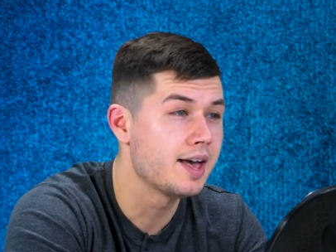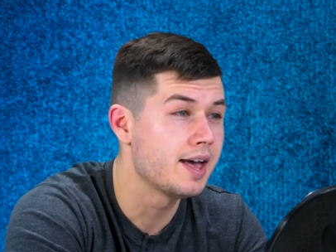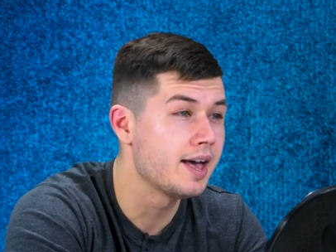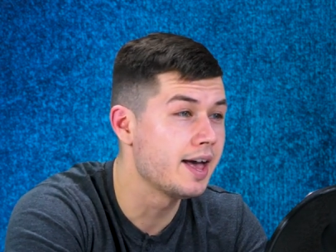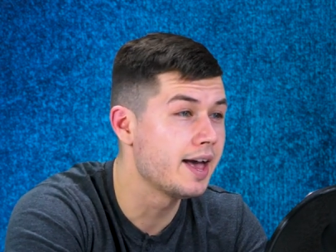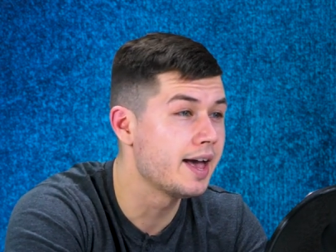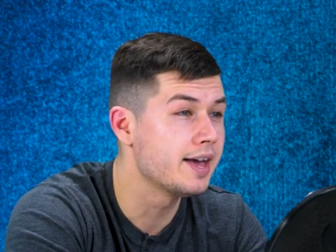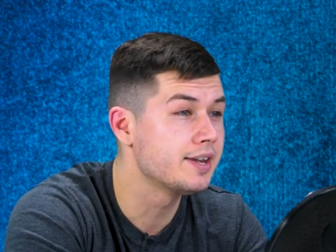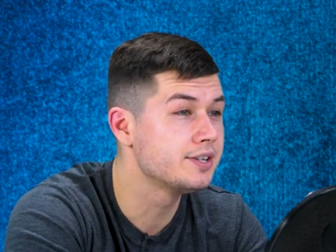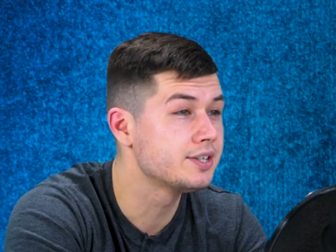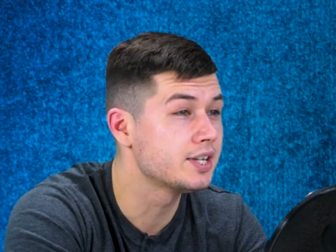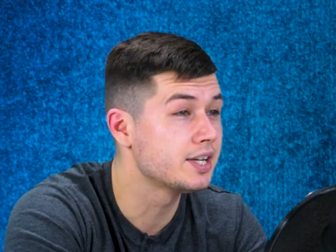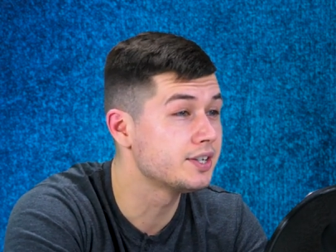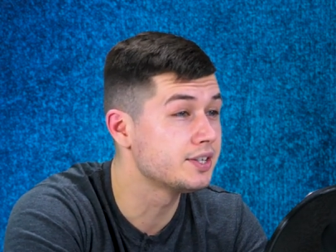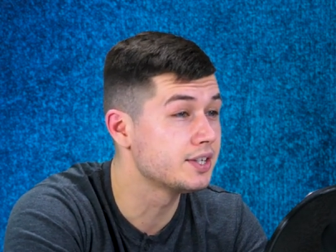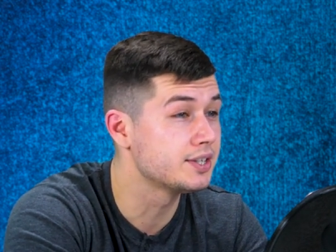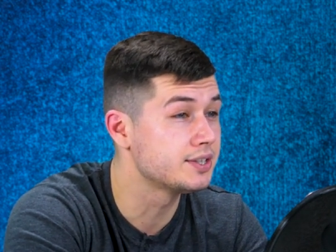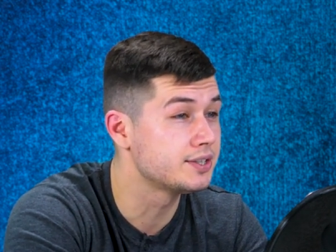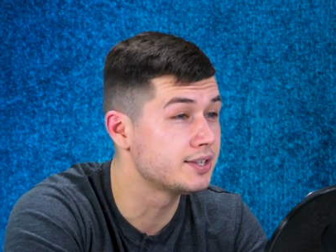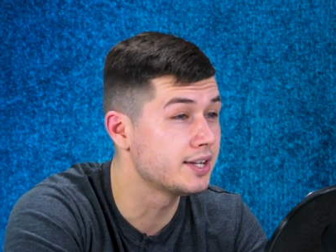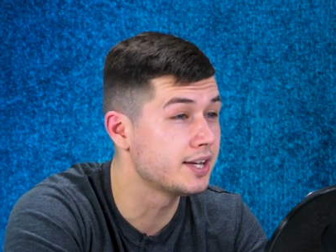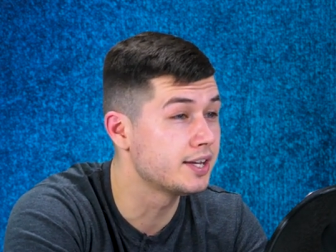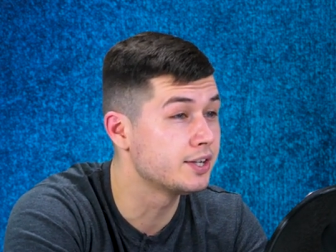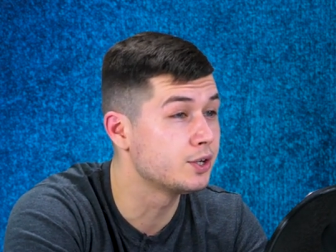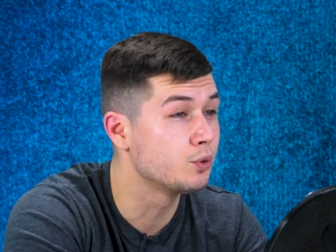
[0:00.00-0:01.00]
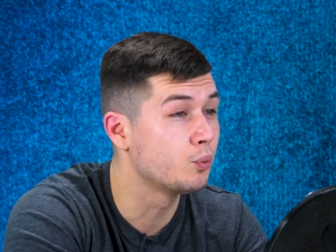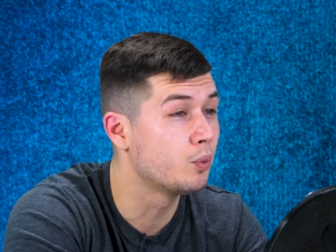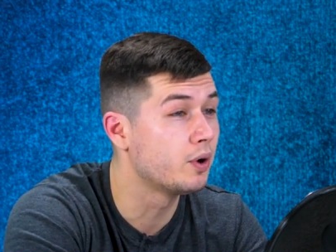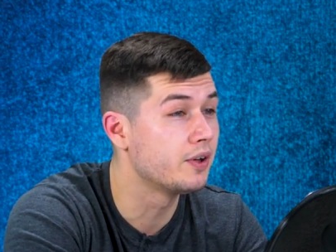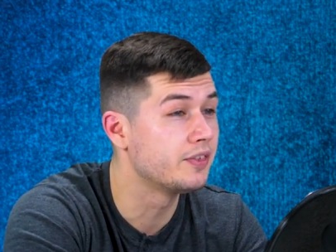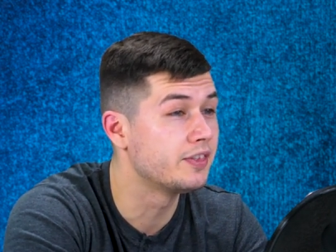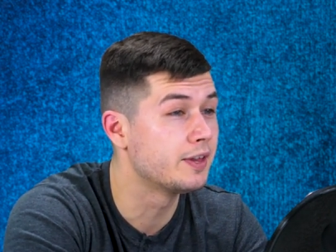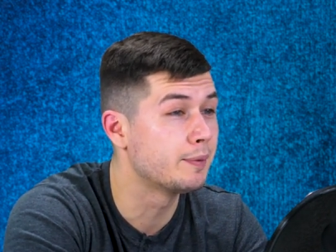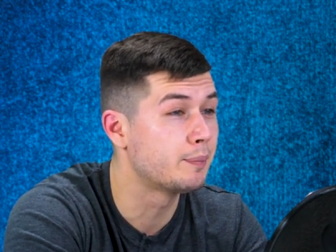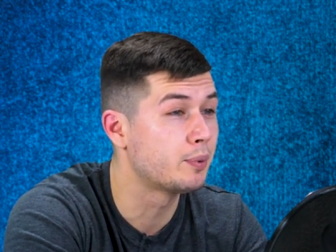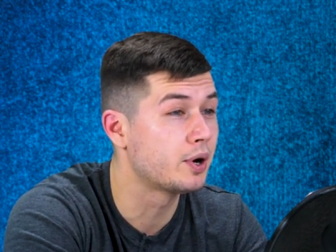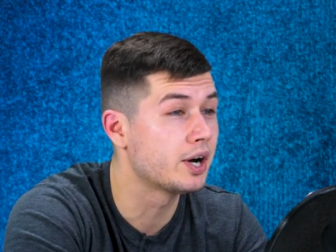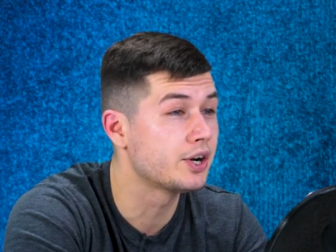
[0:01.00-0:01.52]
and understand what
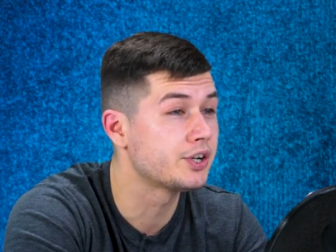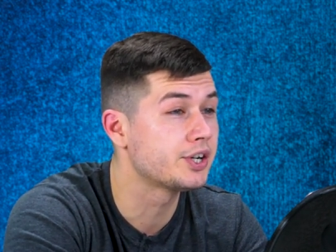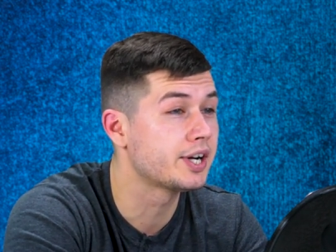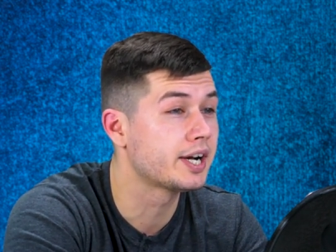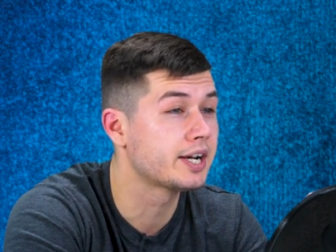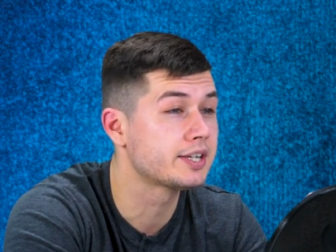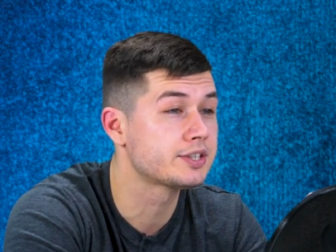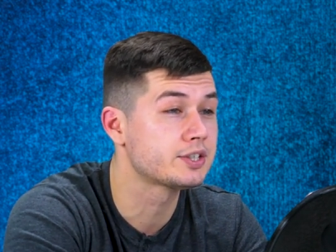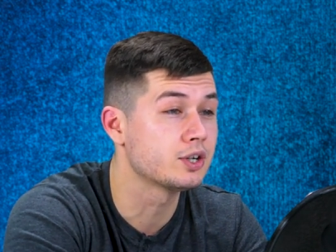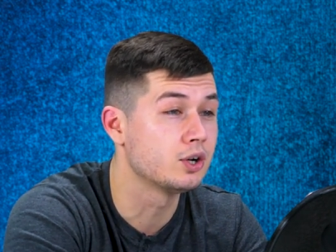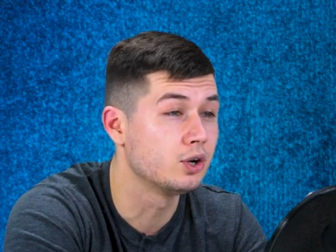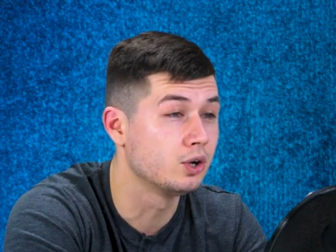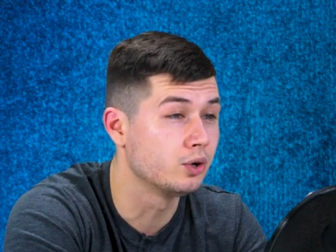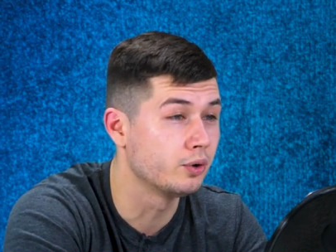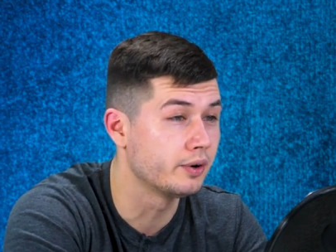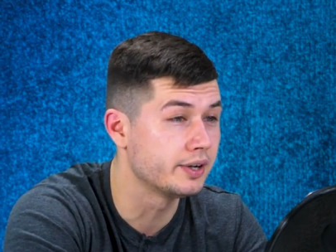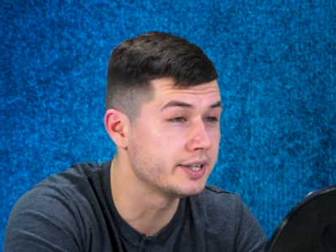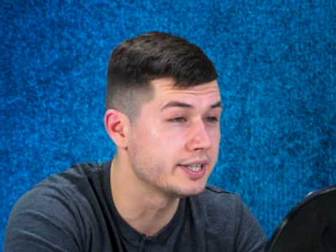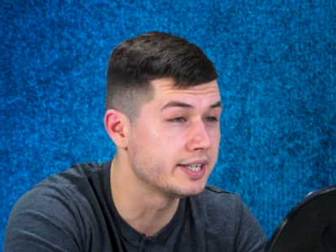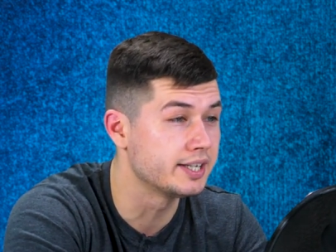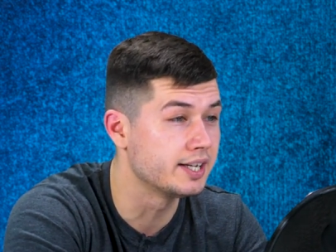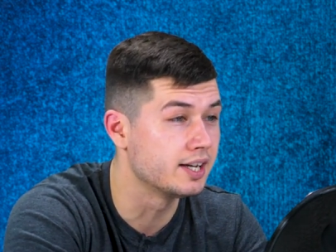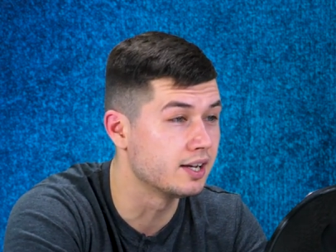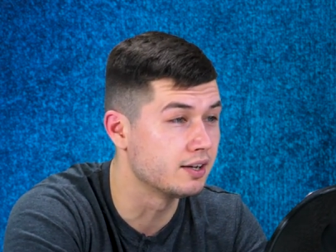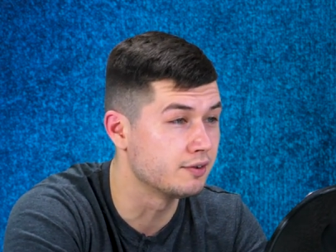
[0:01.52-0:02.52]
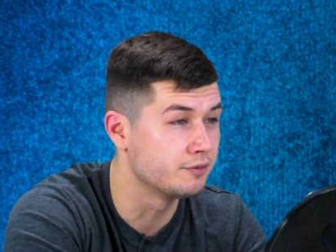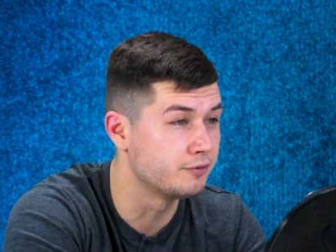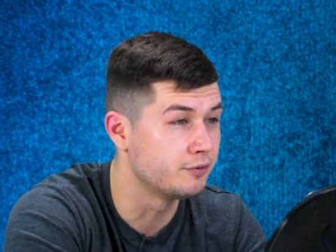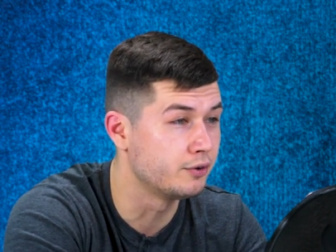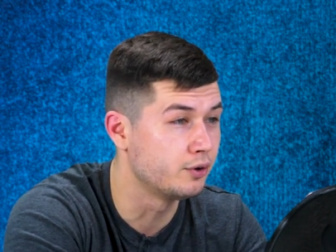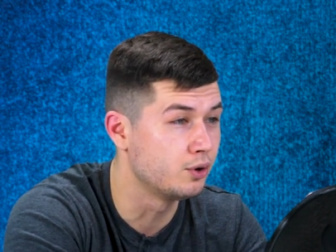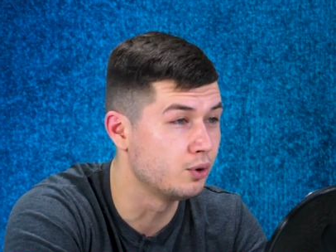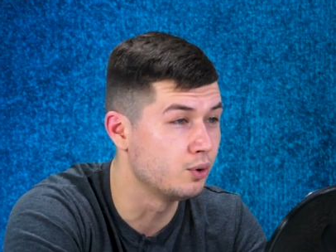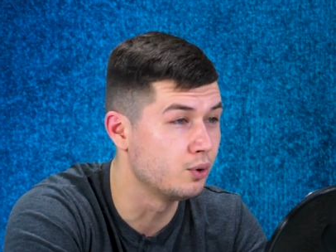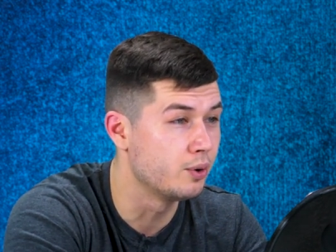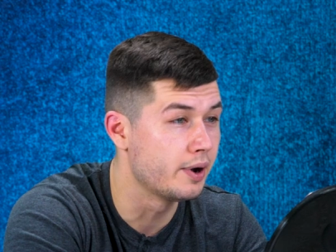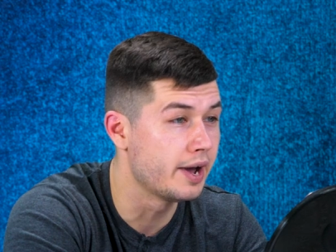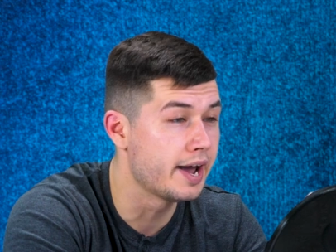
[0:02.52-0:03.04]
the project has already gone
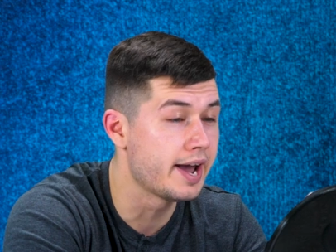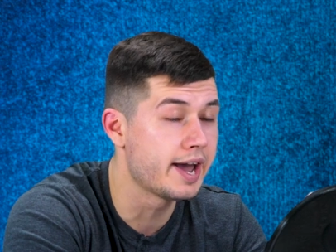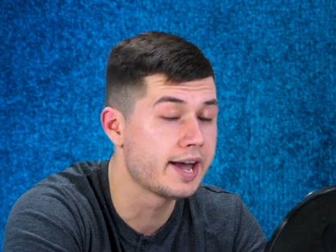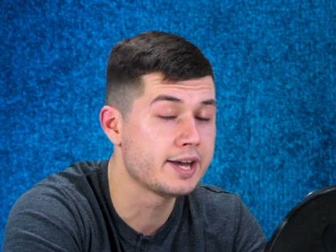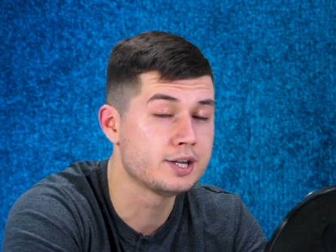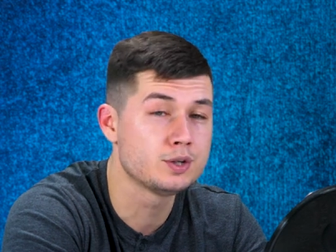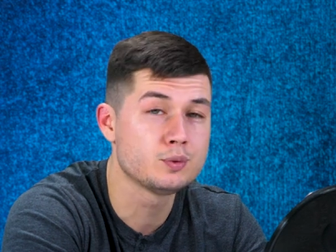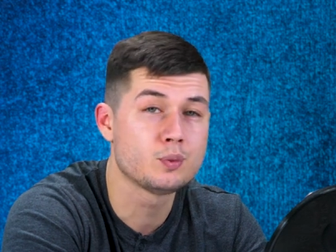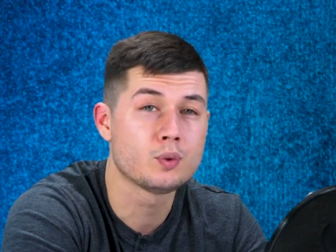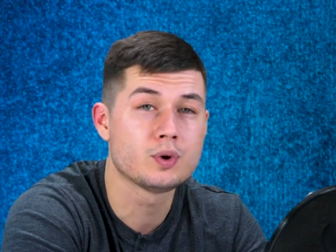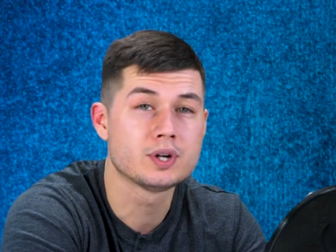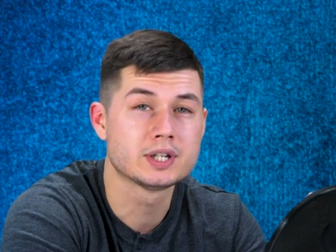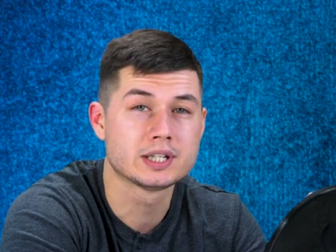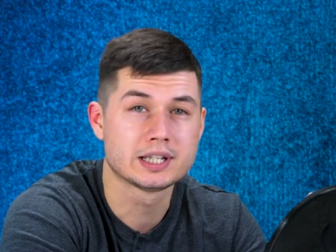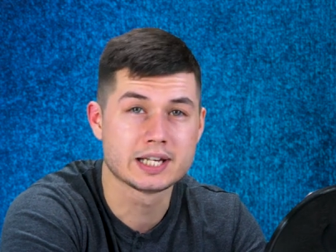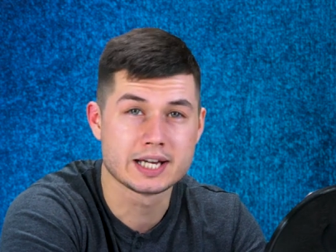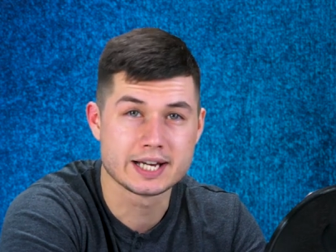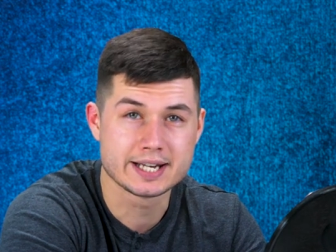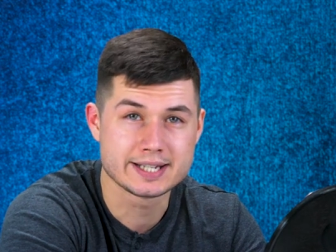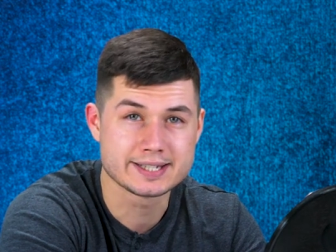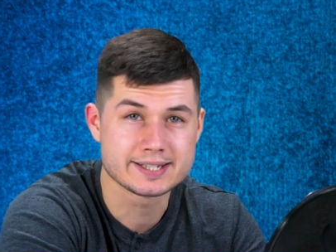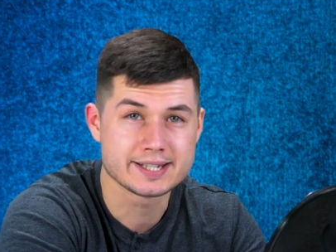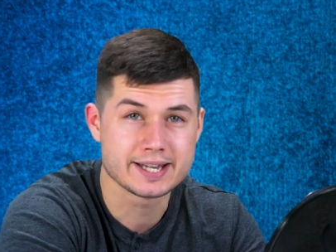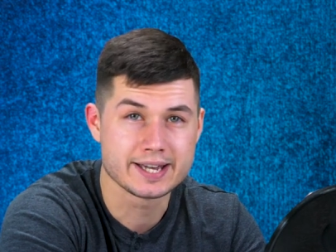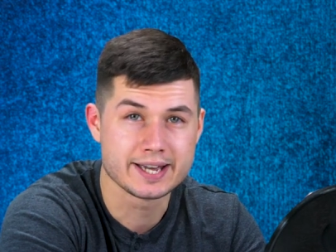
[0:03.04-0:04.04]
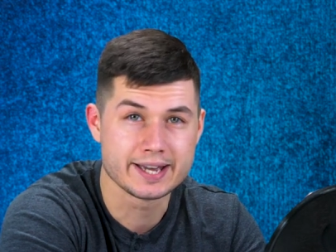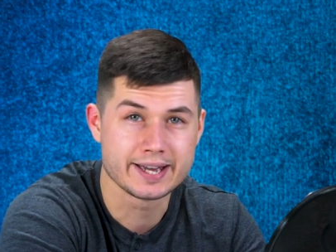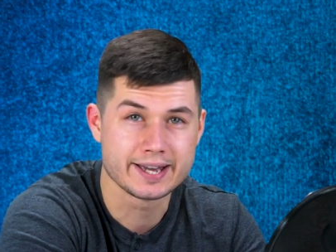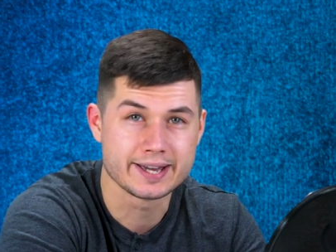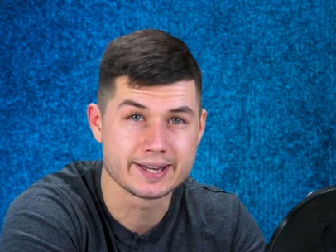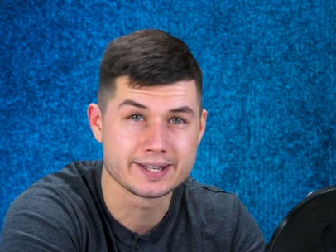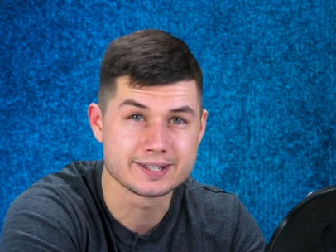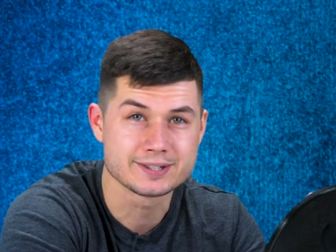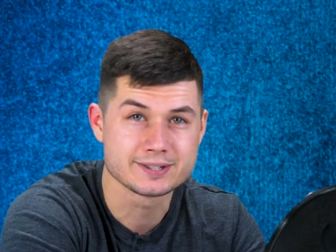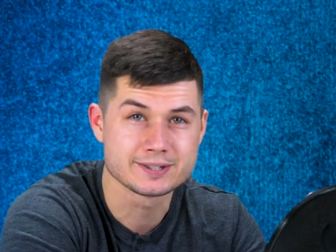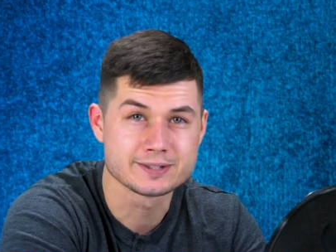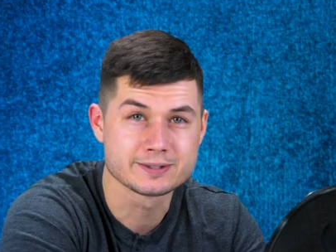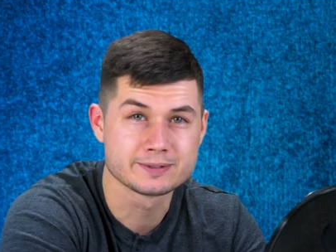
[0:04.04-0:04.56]
through and what lies
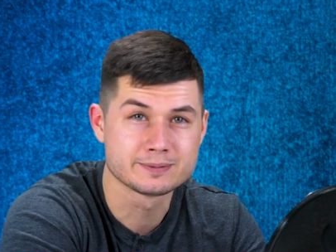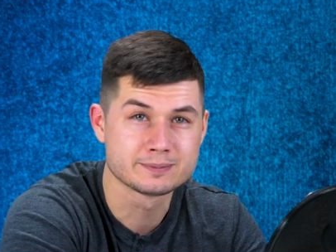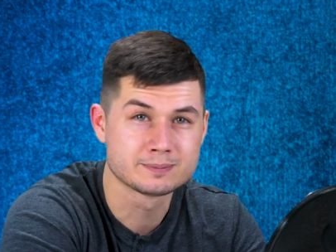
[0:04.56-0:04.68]
ahead.